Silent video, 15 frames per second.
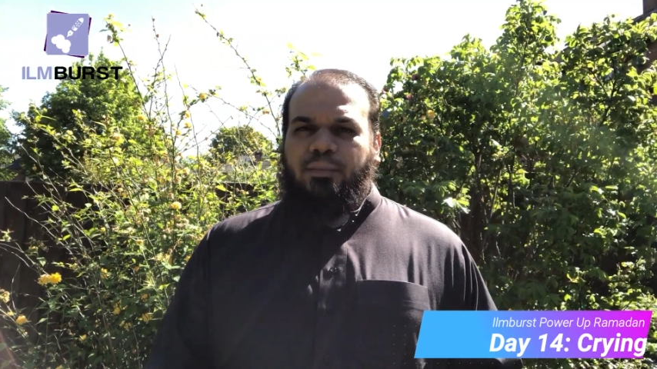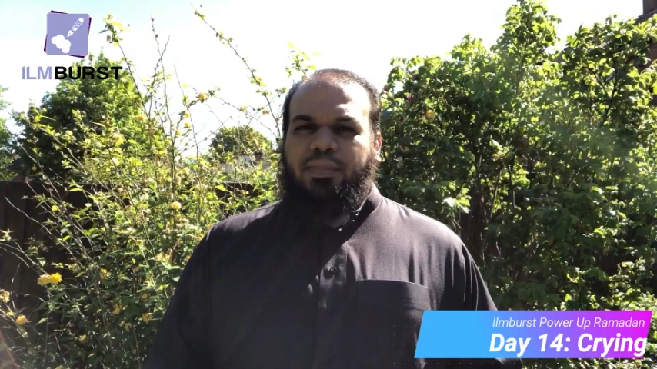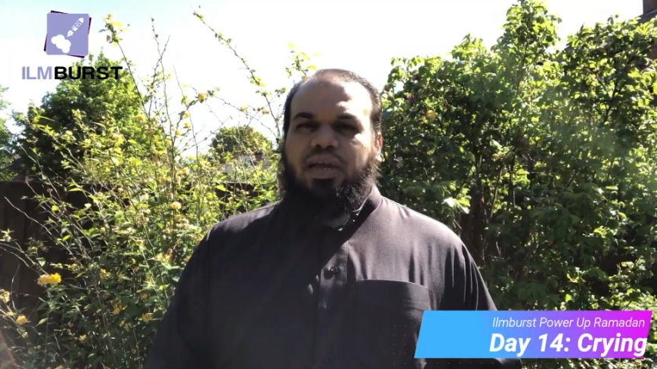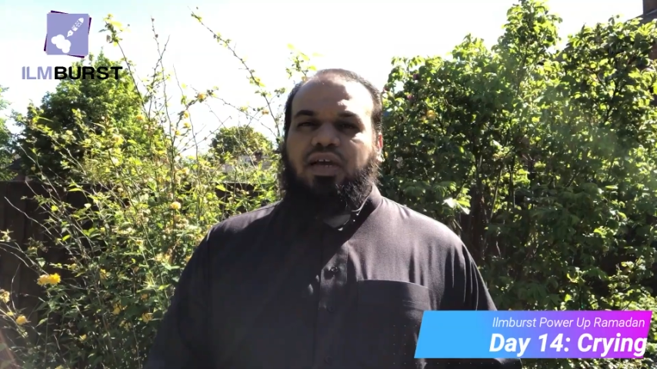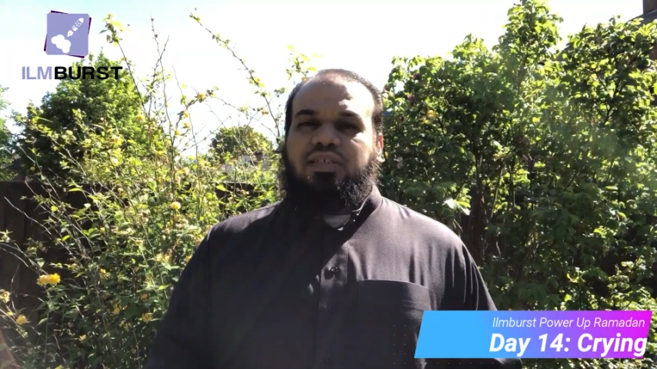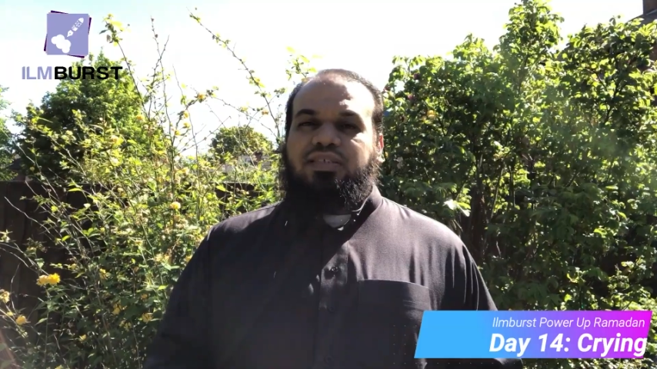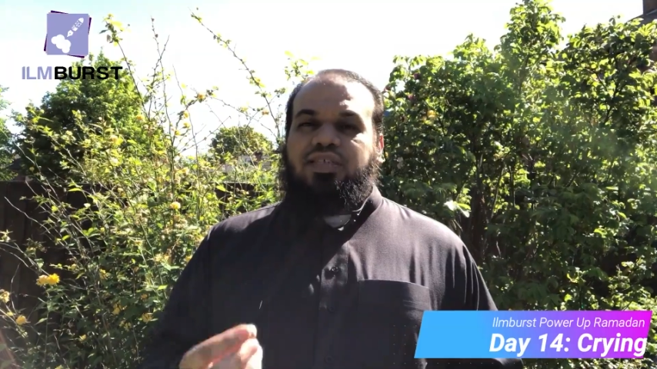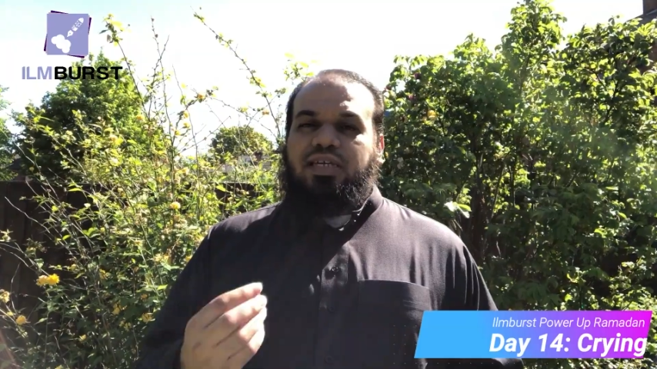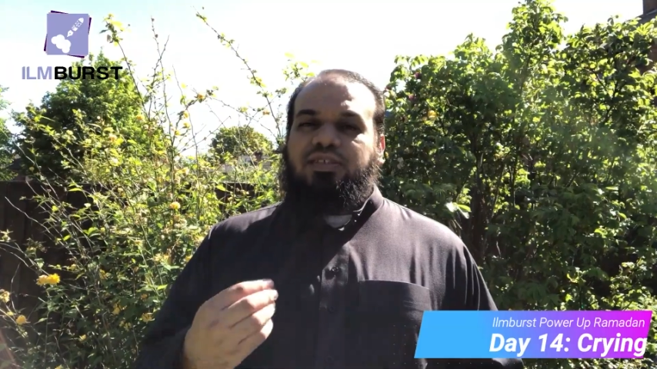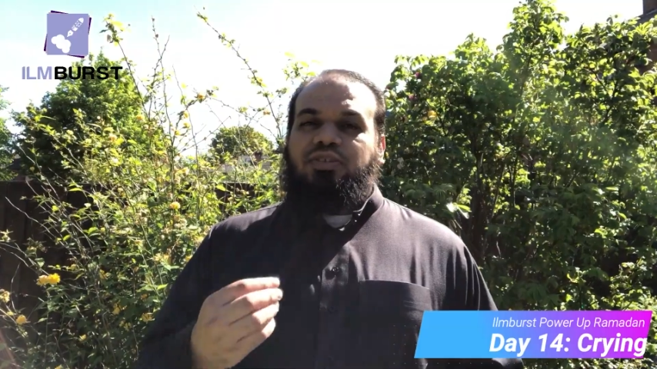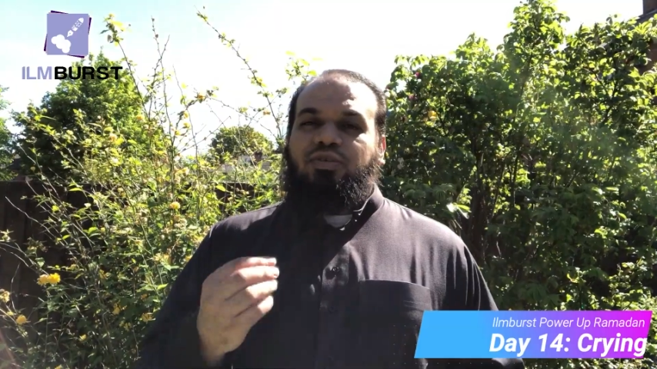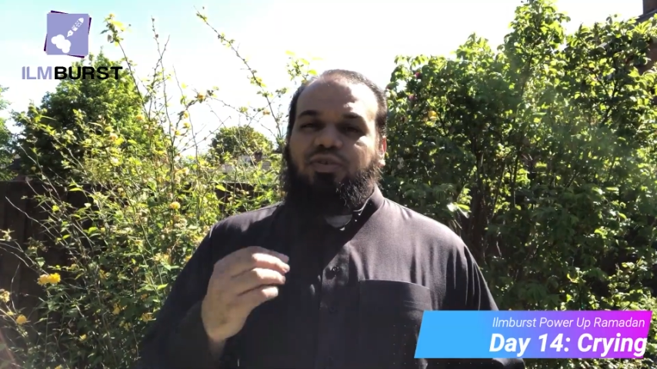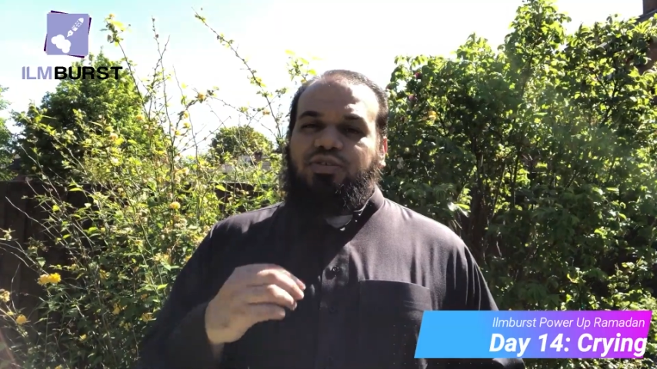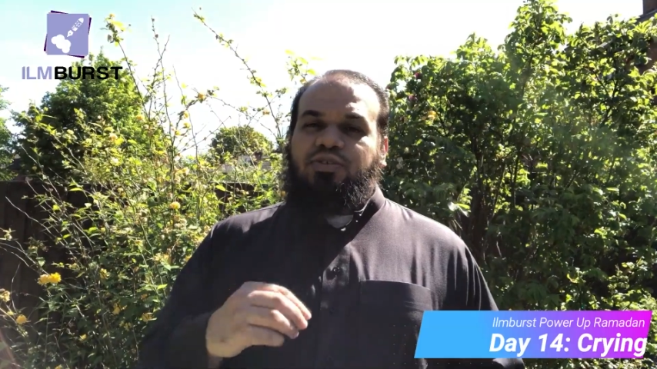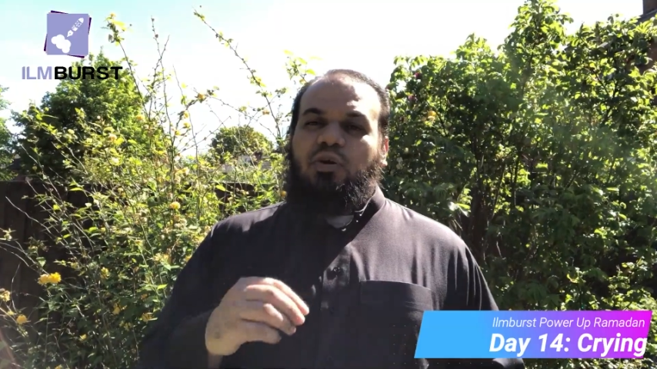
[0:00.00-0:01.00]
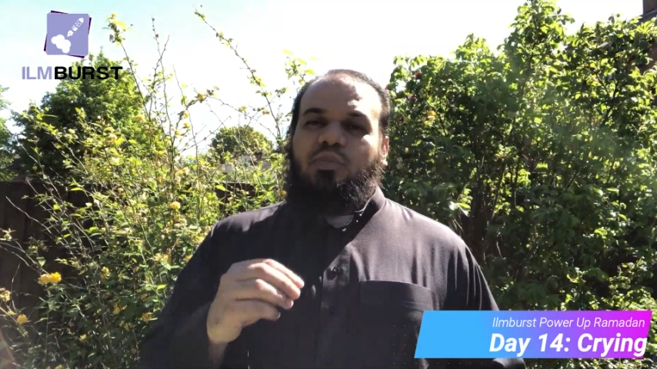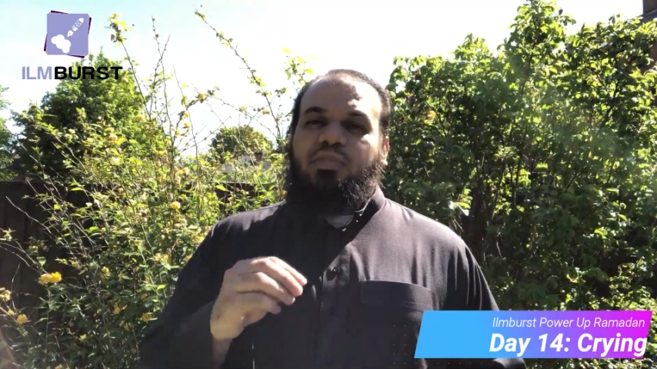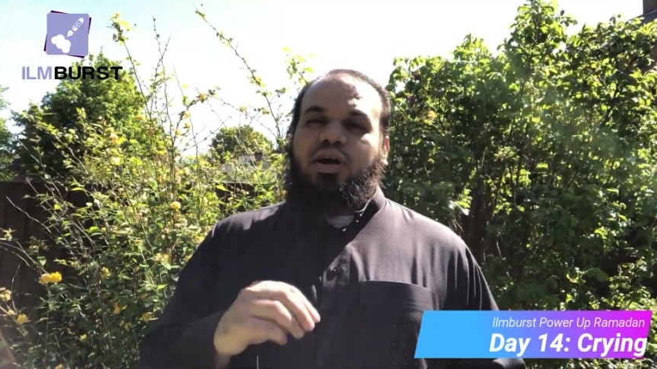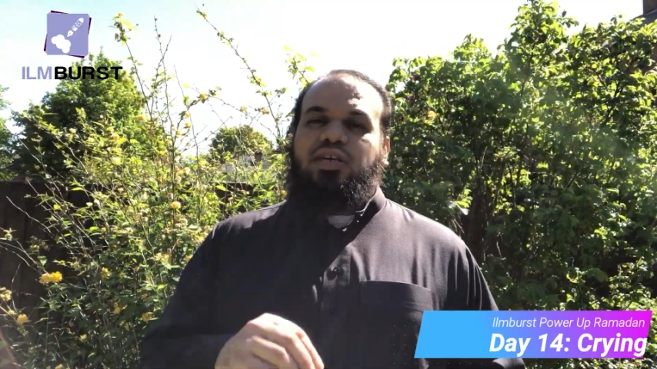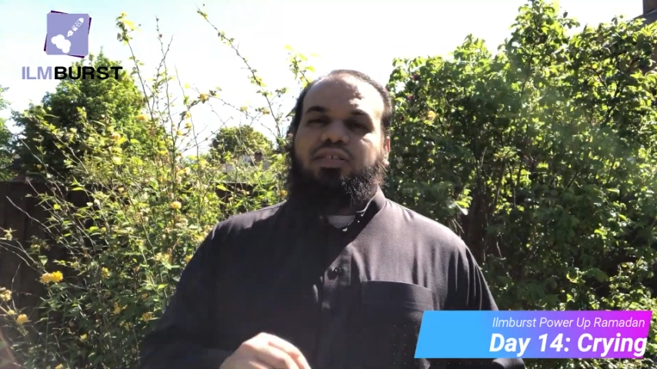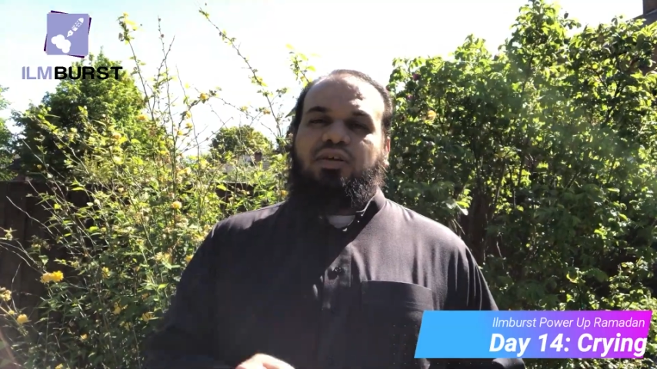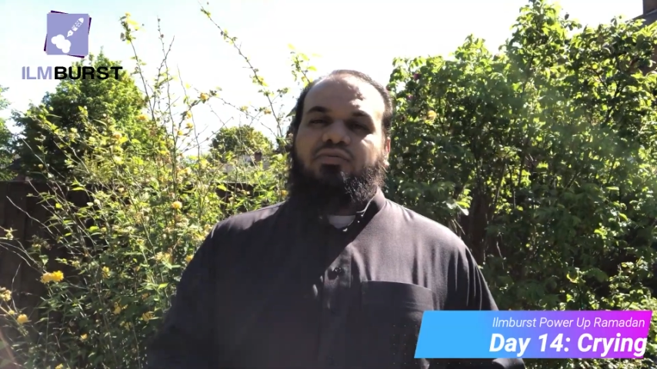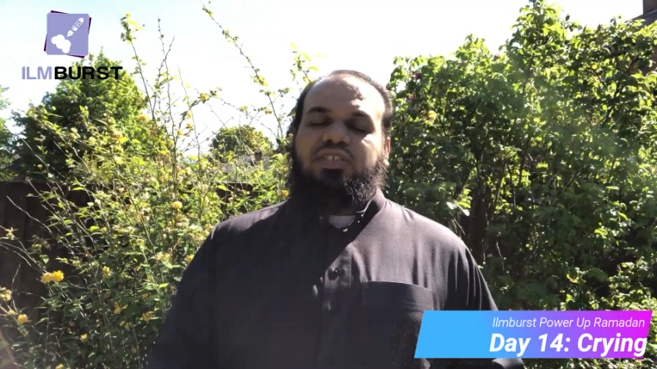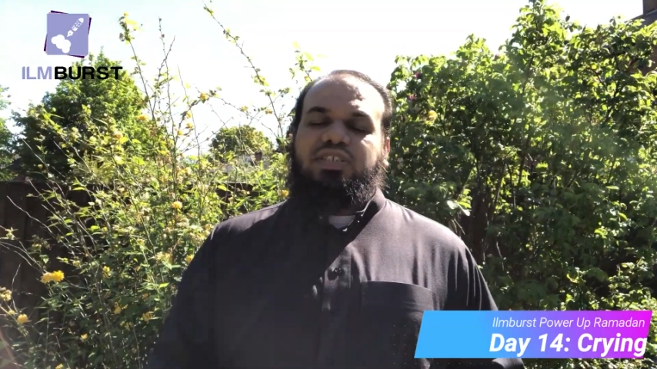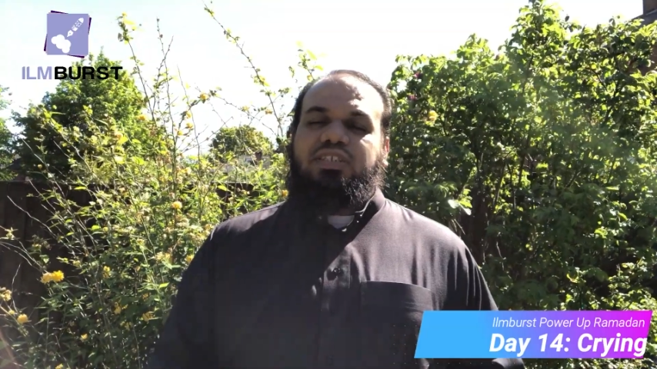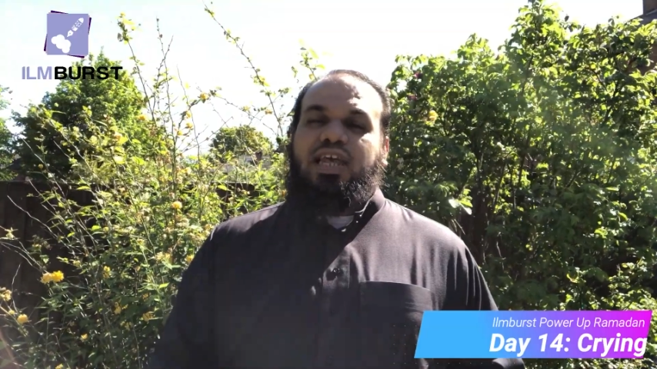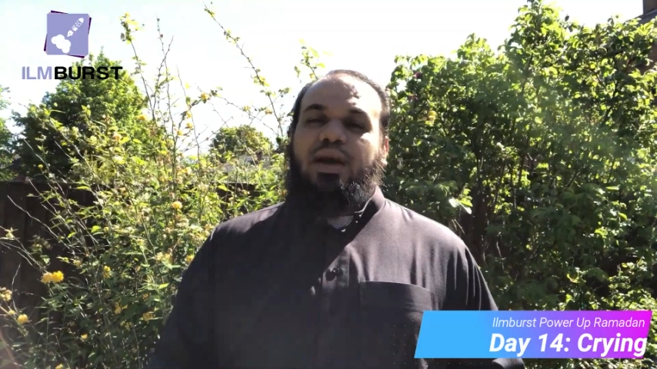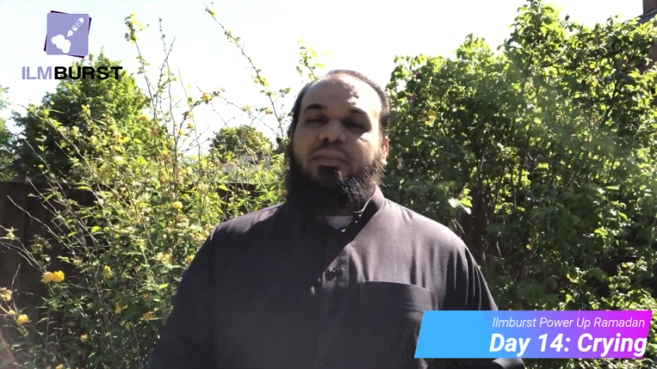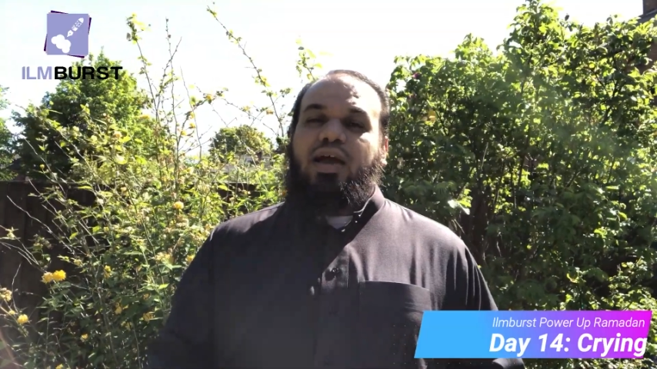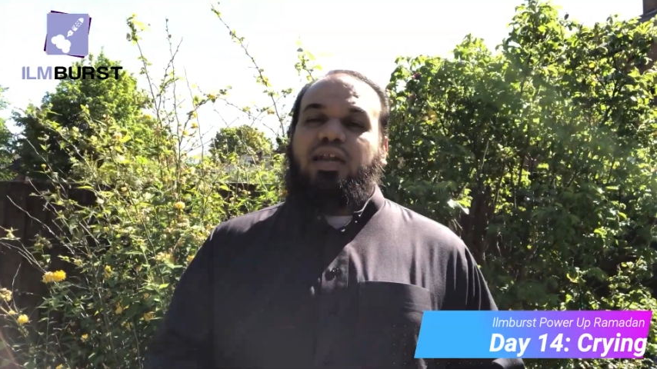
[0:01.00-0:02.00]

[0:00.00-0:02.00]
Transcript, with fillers: Because that's also a part of Islam,